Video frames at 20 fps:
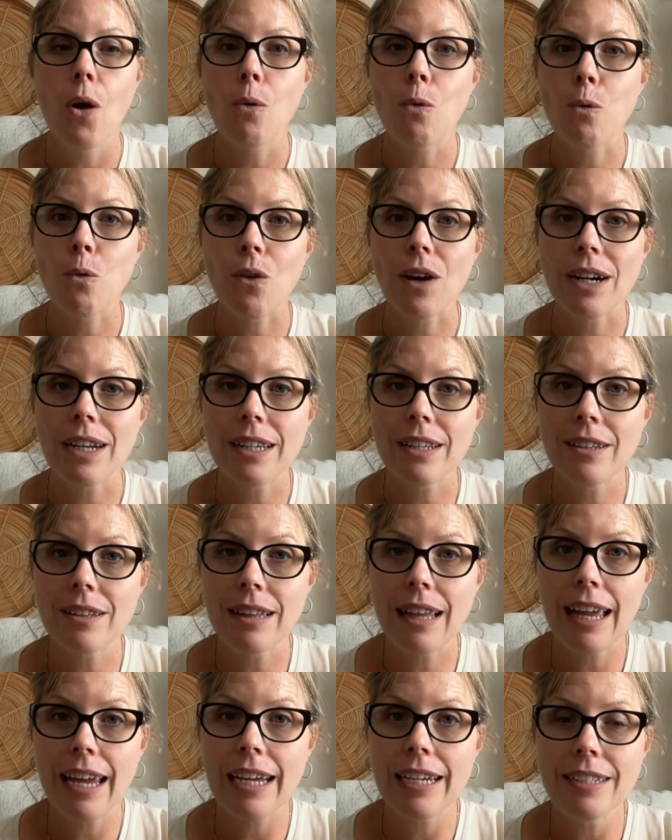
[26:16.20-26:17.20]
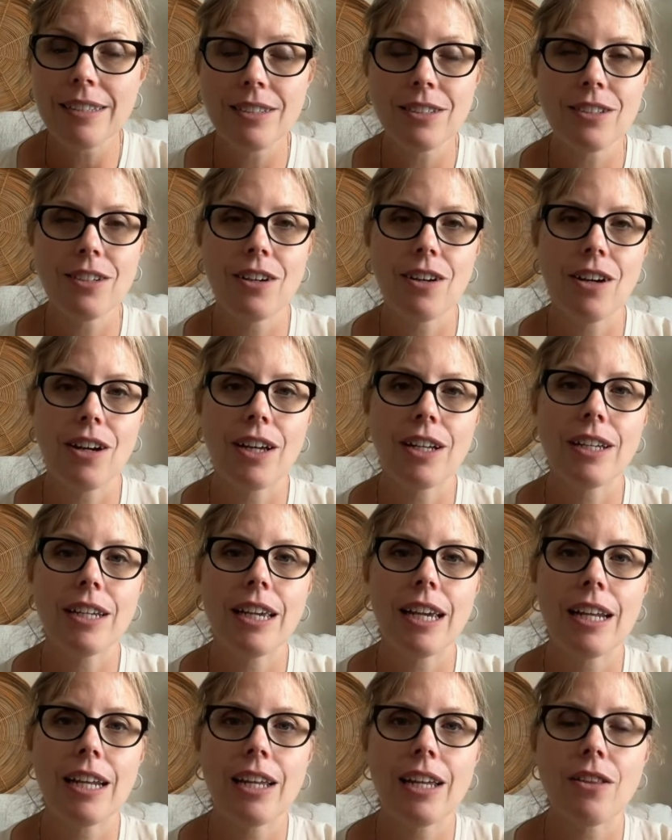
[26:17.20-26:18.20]
running late on
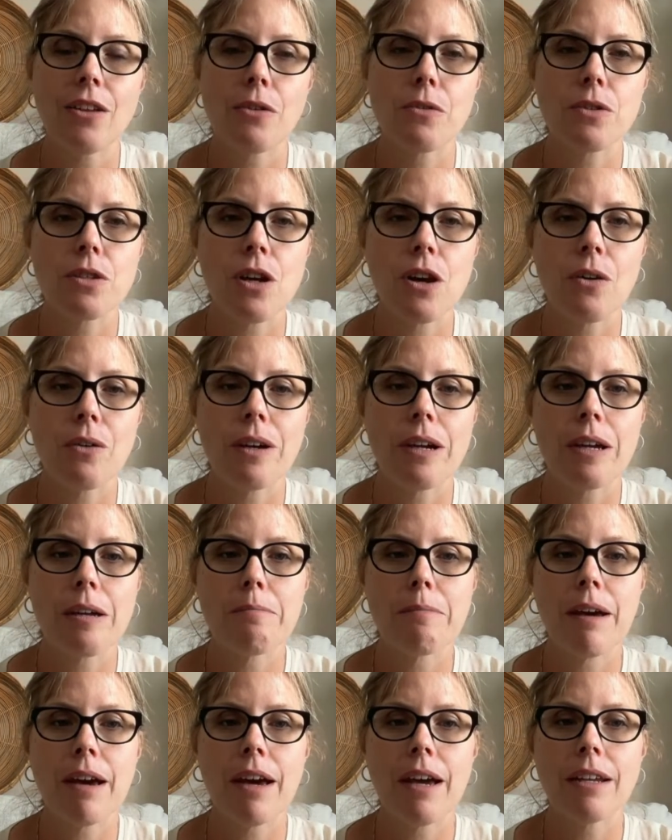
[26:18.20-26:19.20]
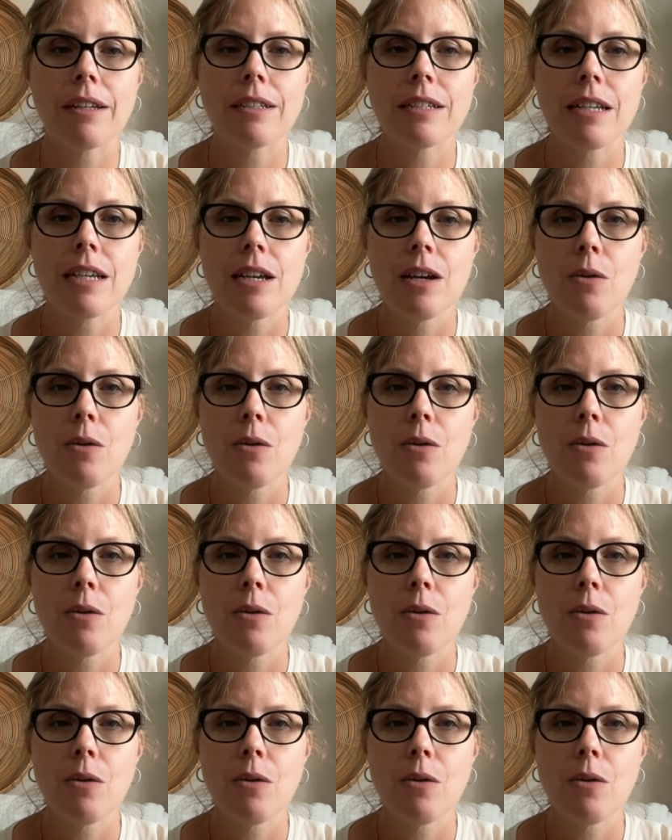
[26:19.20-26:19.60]
getting those going, but